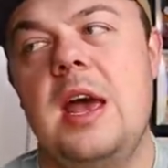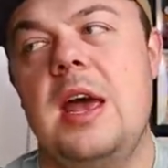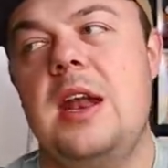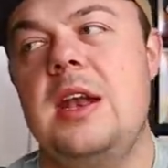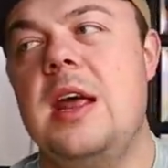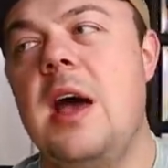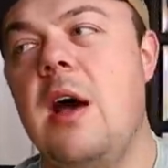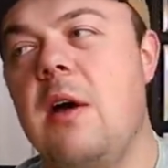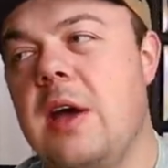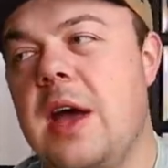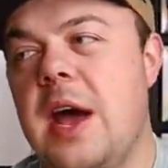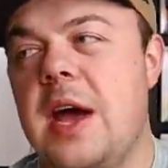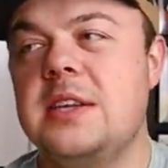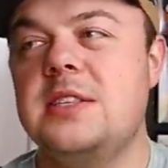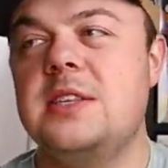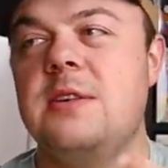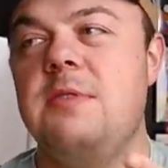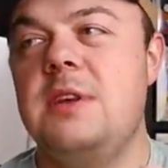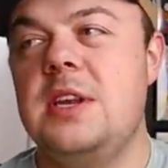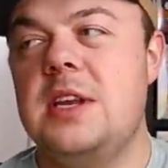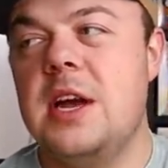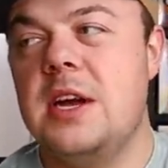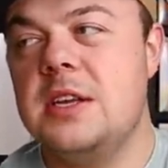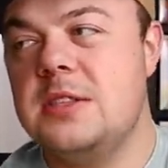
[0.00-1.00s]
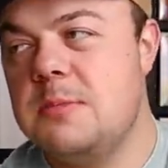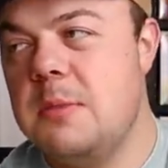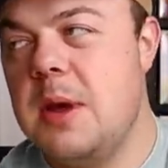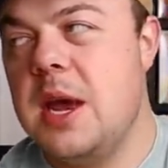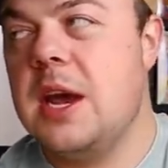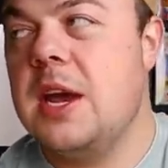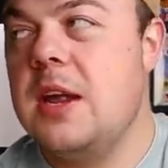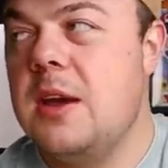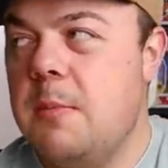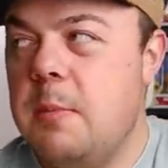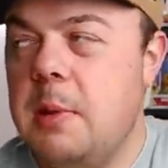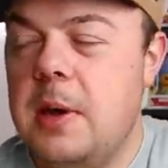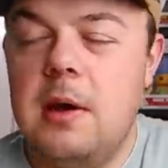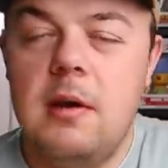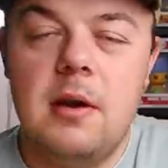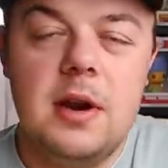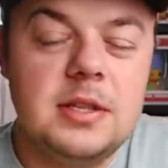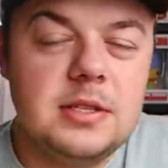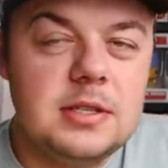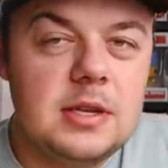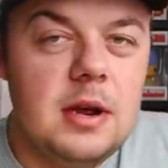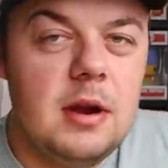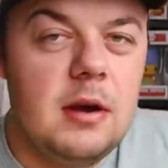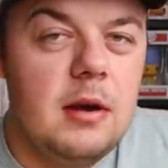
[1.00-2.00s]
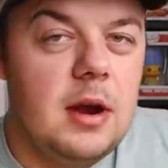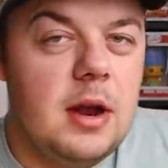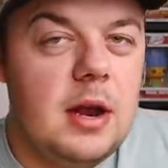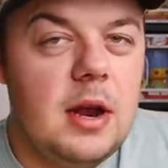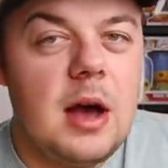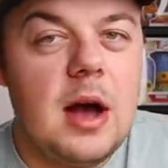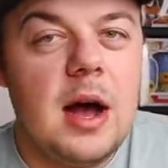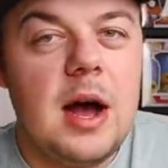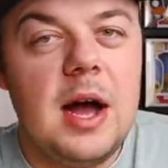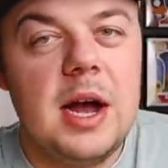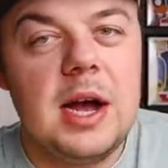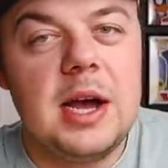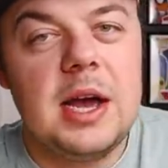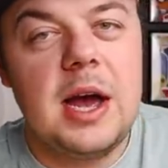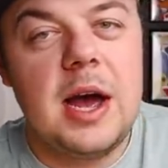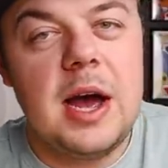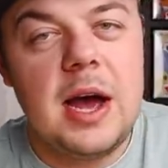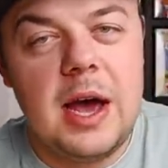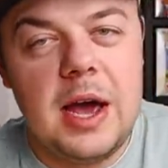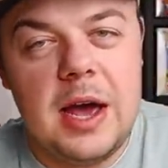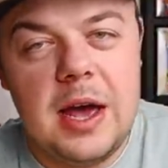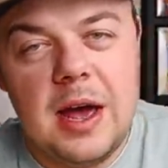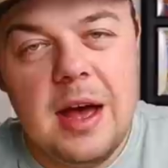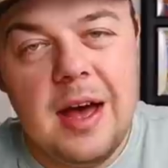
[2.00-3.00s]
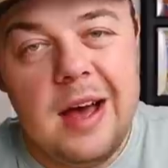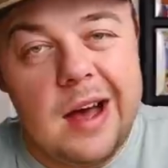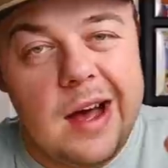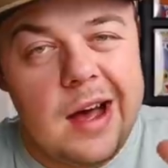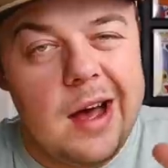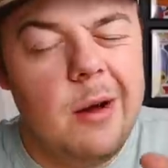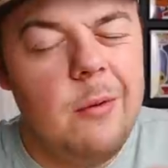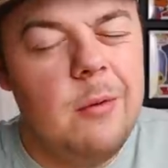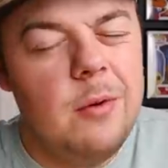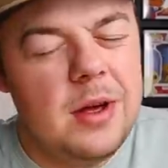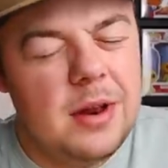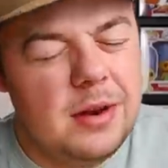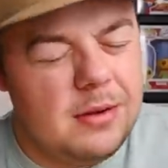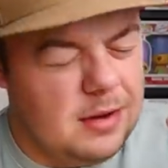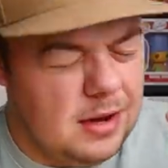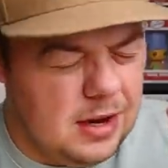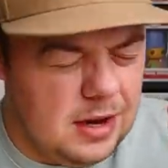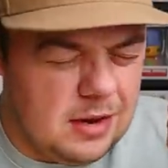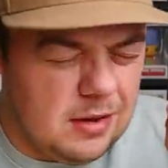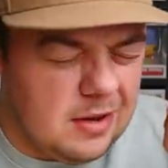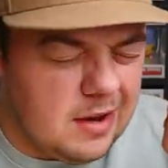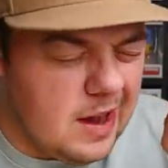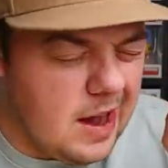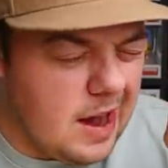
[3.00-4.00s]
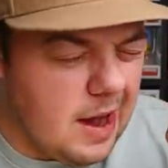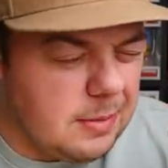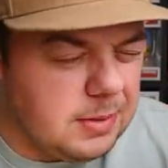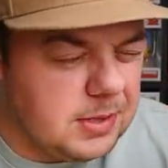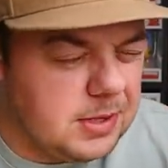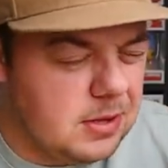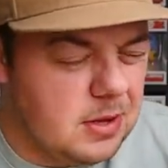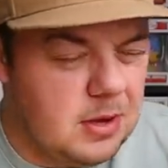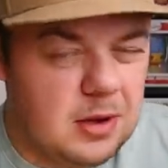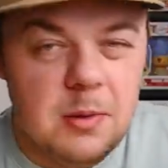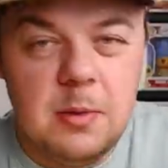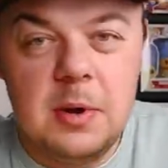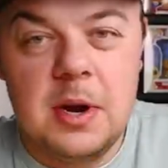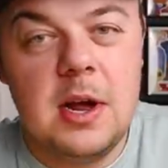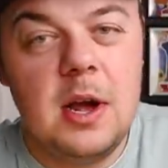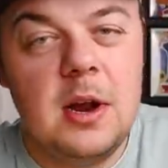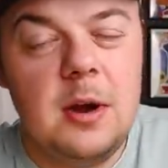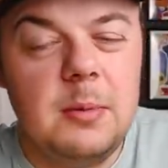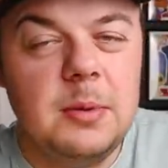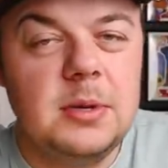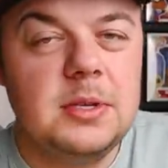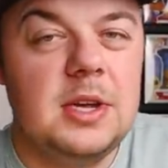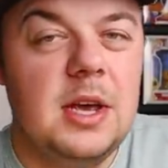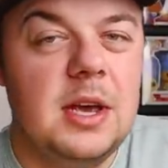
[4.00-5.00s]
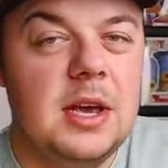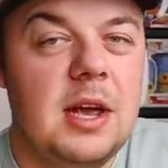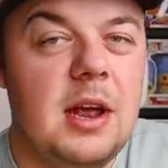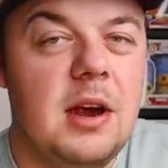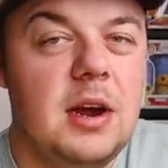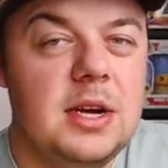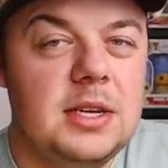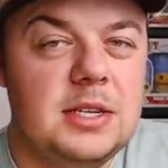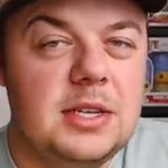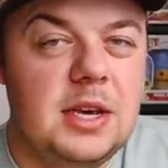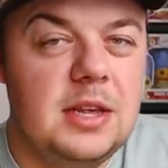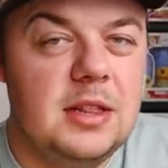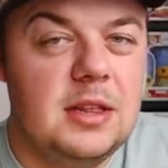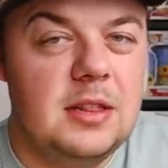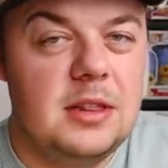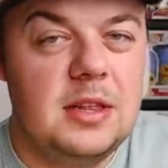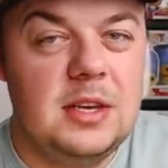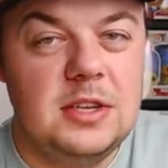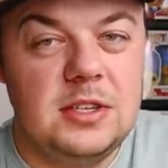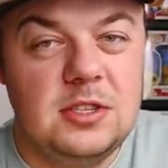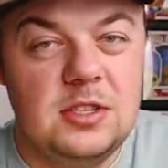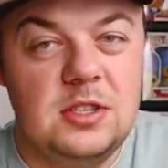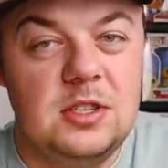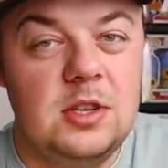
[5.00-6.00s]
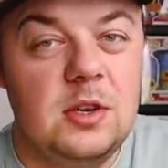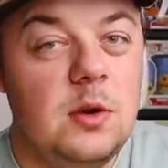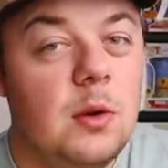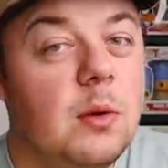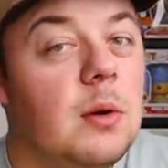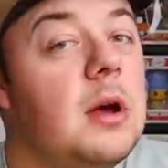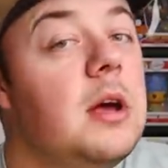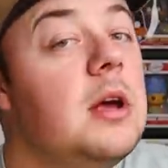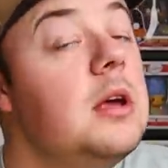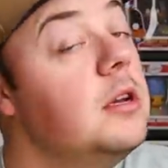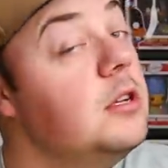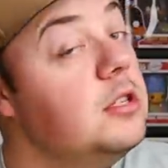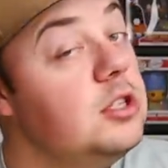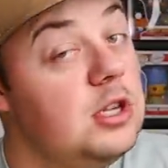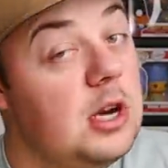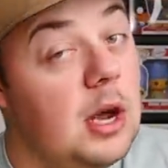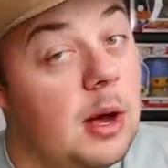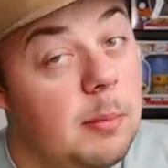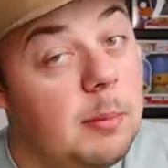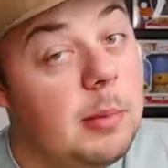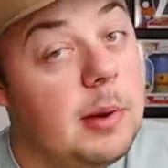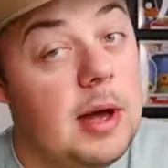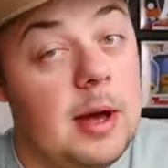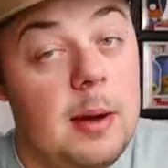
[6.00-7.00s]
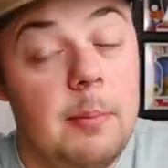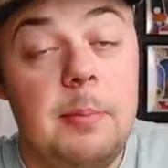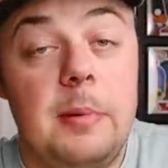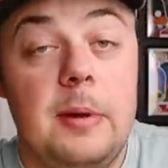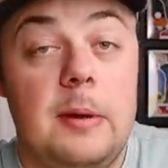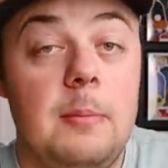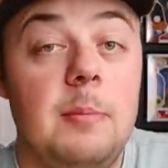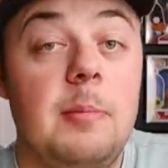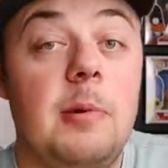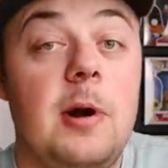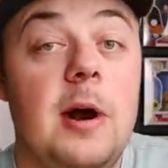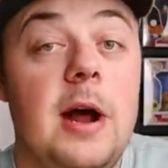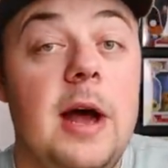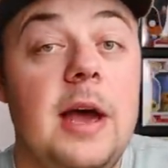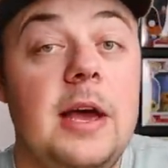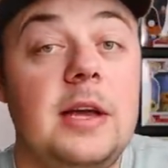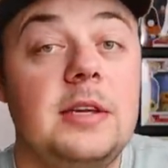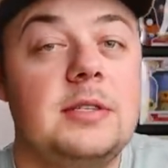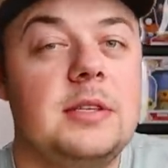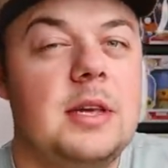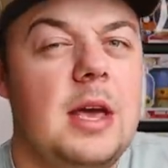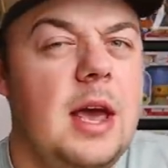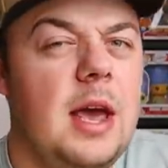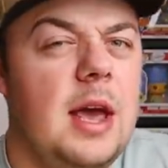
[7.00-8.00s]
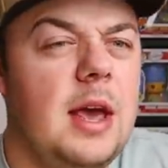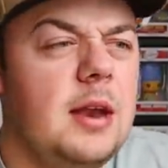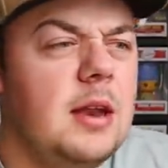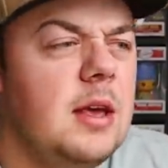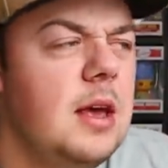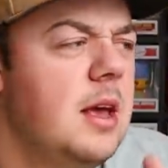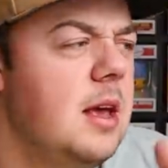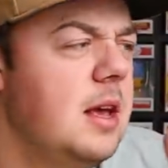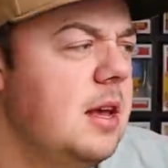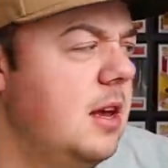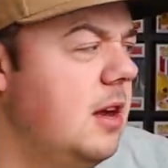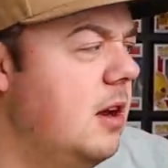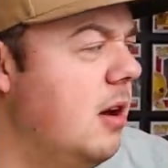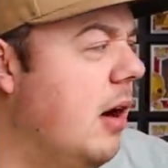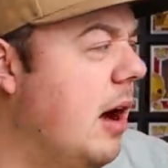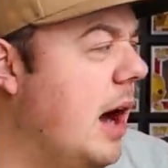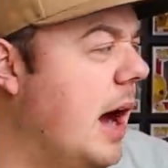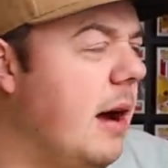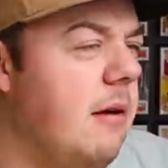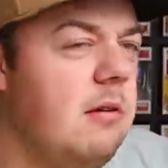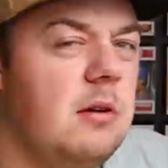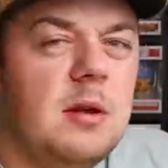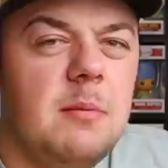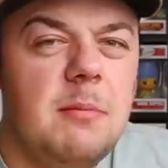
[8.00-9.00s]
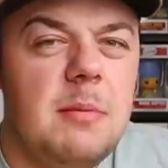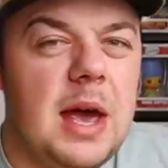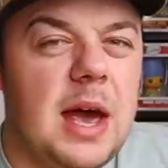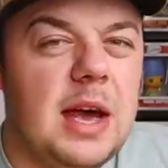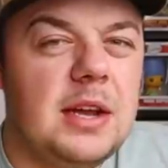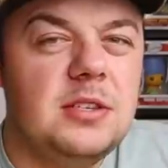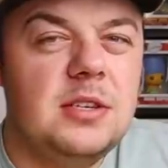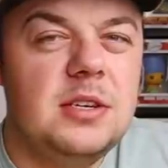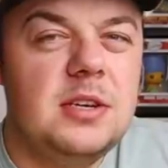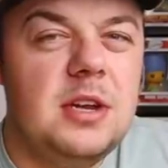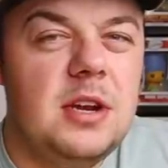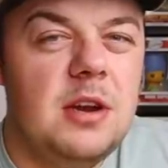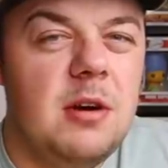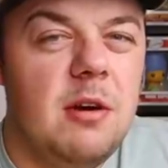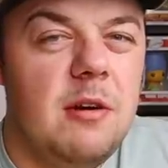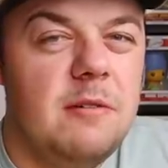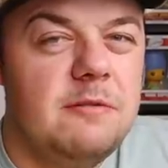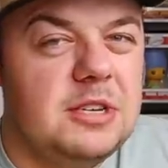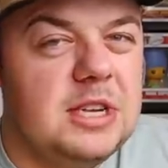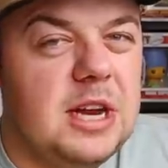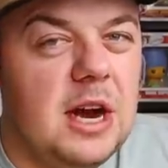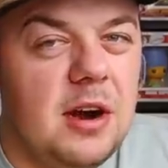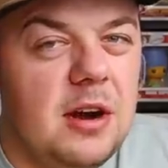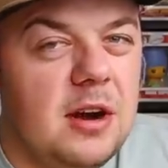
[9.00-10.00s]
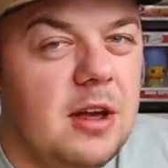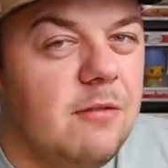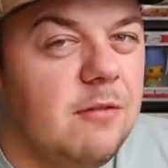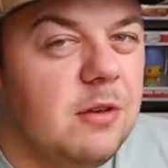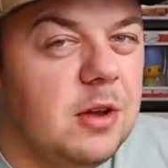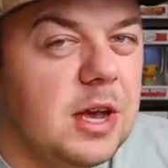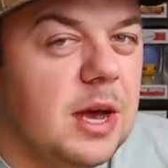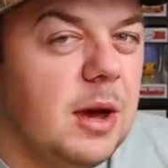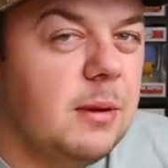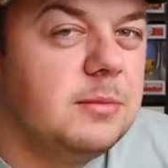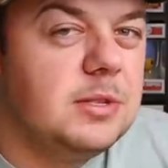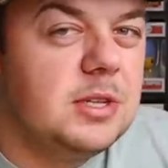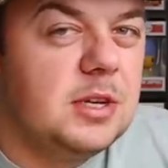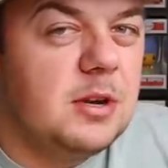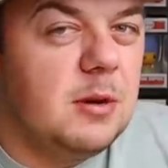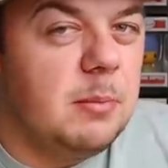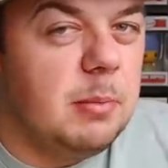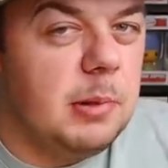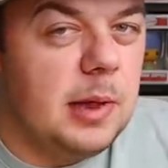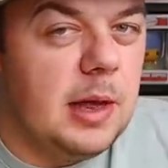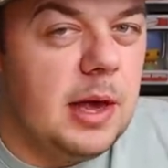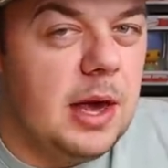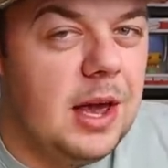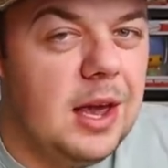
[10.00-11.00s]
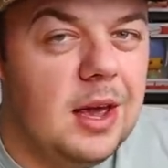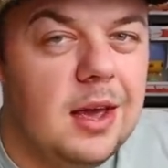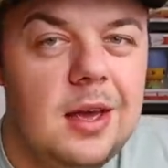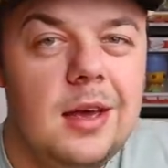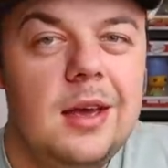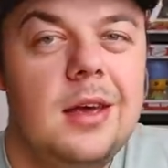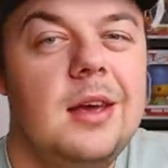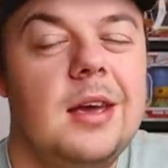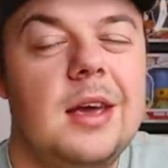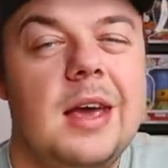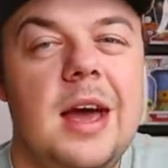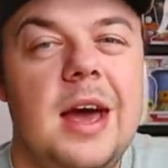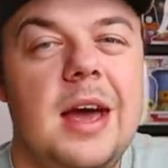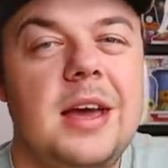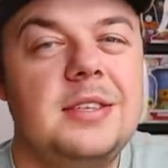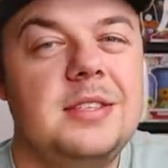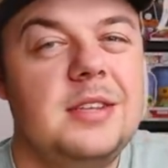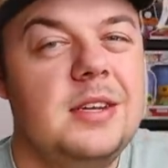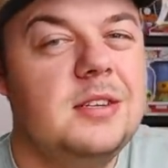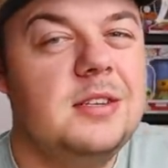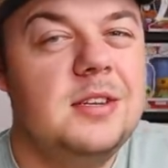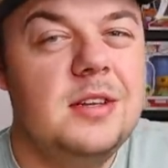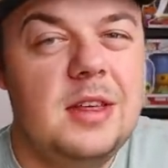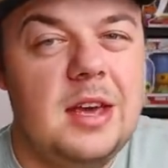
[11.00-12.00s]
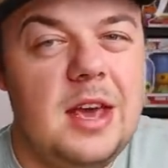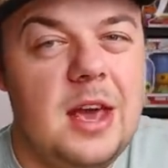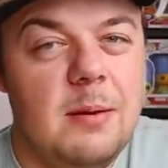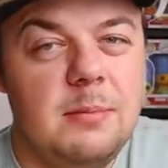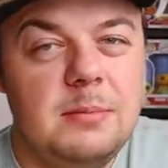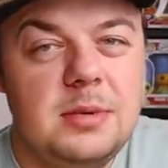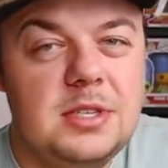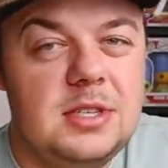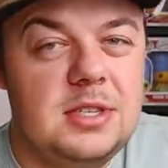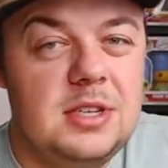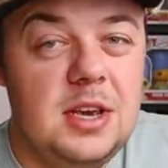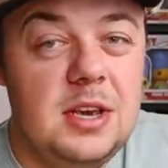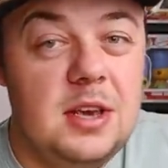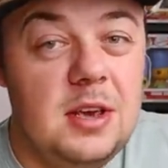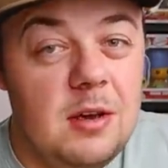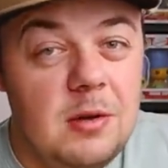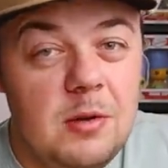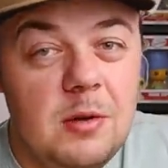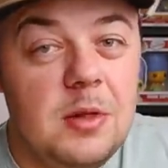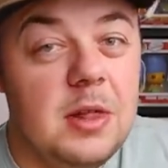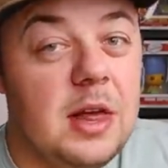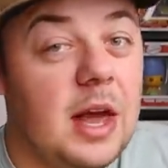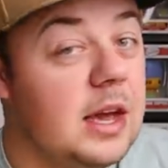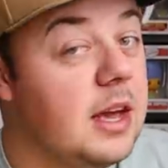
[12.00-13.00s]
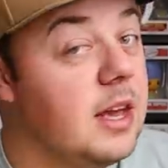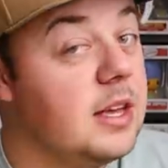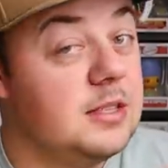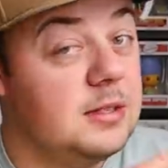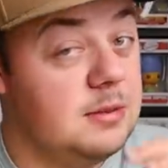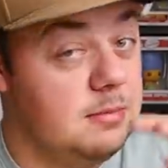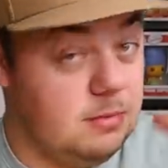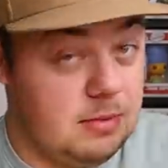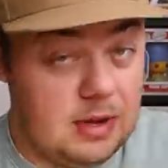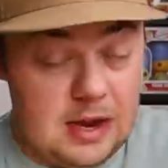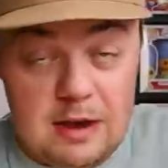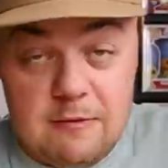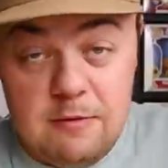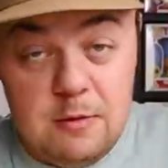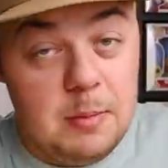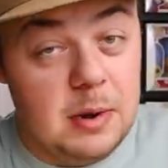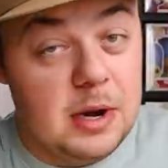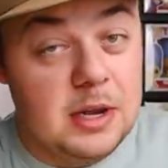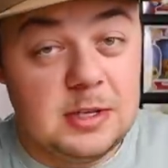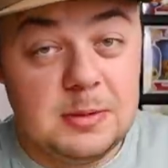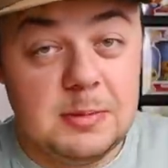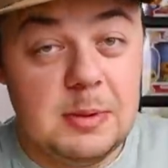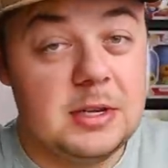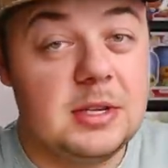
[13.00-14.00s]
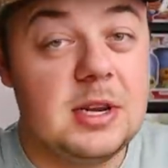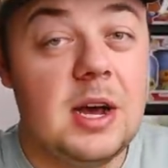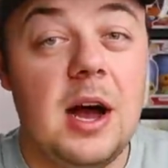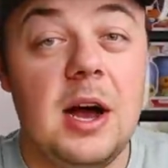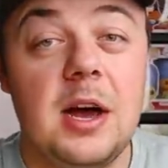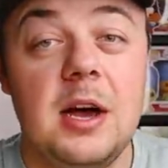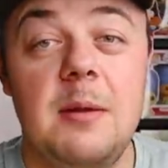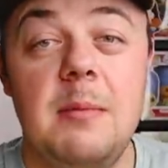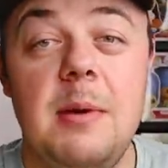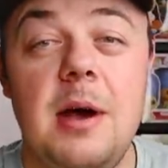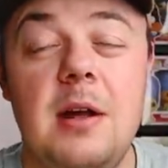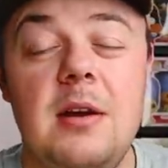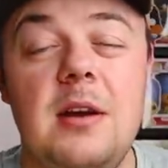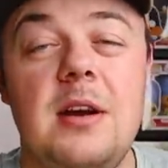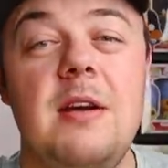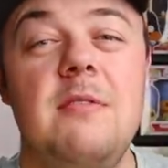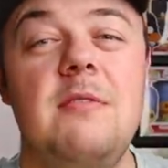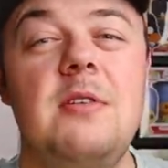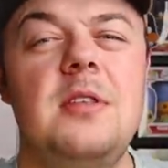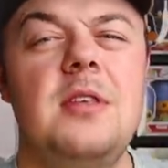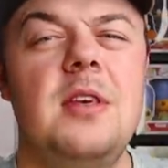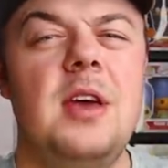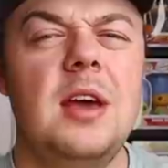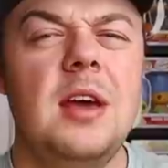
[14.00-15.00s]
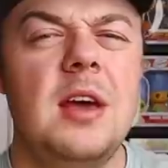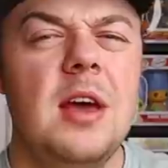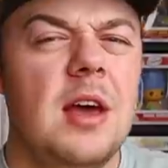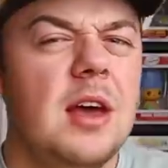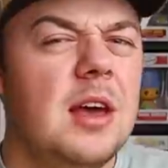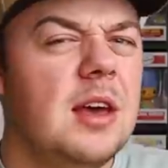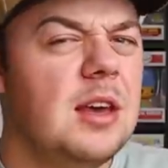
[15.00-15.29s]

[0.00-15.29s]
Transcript: And now, guys, if he does make make an appearance here in Hawkeye, I would, you know, absolutely 100% guarantee that these do jump up in price. And, you know, I would imagine, you know, if Daredevil comes into play guys into the MCU, like as everybody's been talking about and everything.